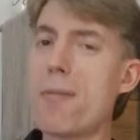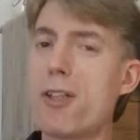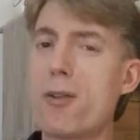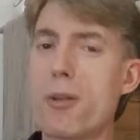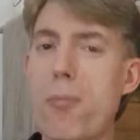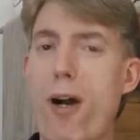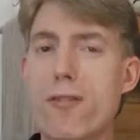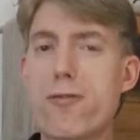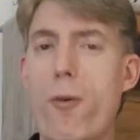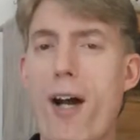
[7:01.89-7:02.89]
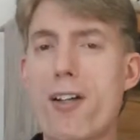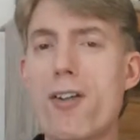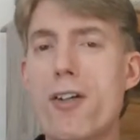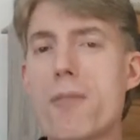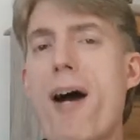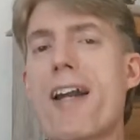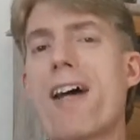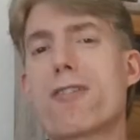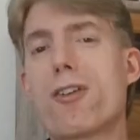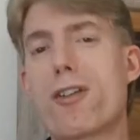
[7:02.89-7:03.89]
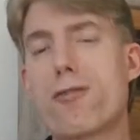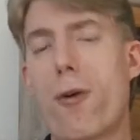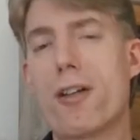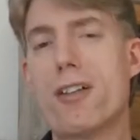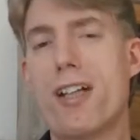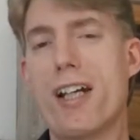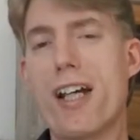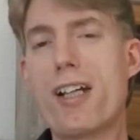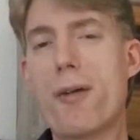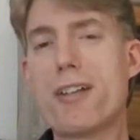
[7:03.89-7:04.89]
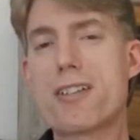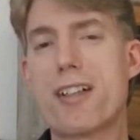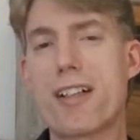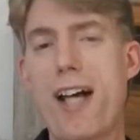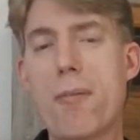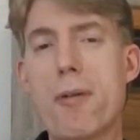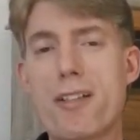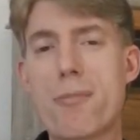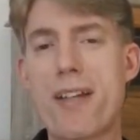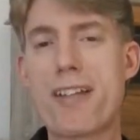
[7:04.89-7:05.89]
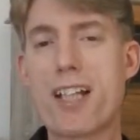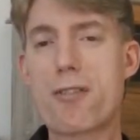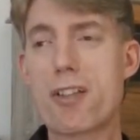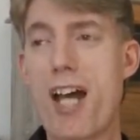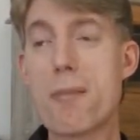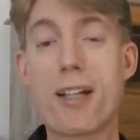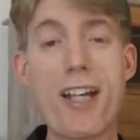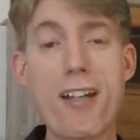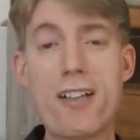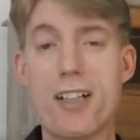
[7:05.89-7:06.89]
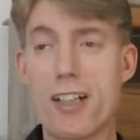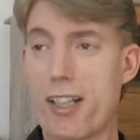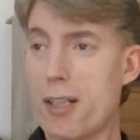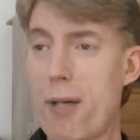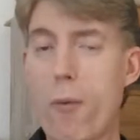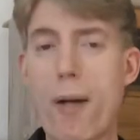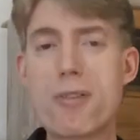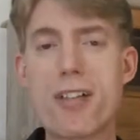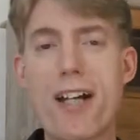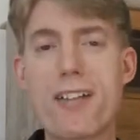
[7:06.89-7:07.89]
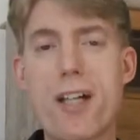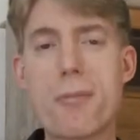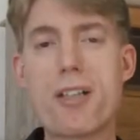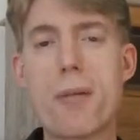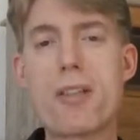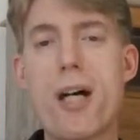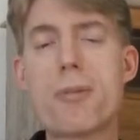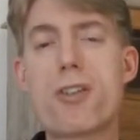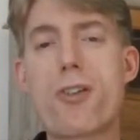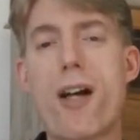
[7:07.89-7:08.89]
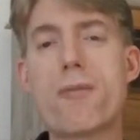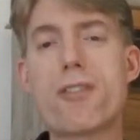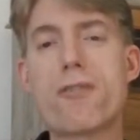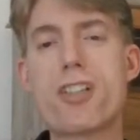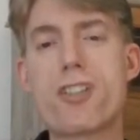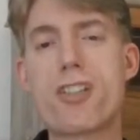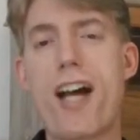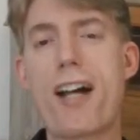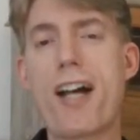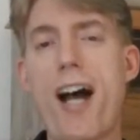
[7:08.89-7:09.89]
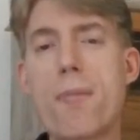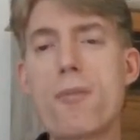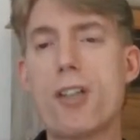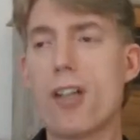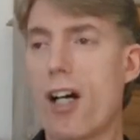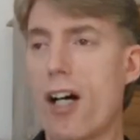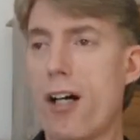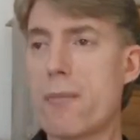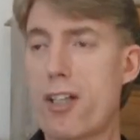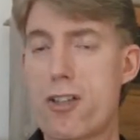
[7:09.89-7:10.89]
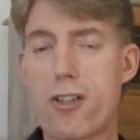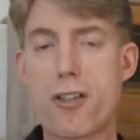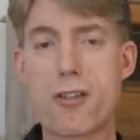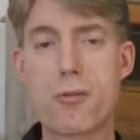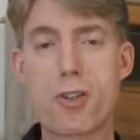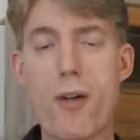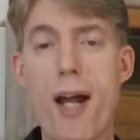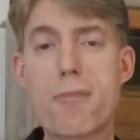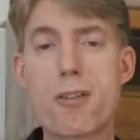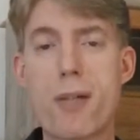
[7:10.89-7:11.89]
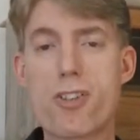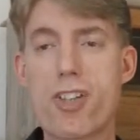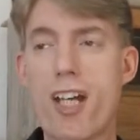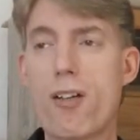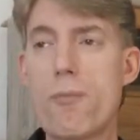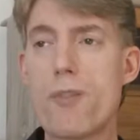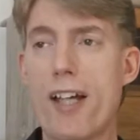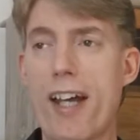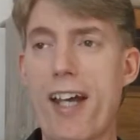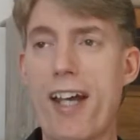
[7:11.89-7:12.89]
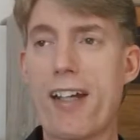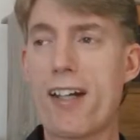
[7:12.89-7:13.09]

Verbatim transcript: be doing a part 4. I don't know. You might have to look for it. Anyways, God bless, man. Thanks for your time again. Get on my website, www.triumphantvision.com. Make sure you subscribe to my channel and,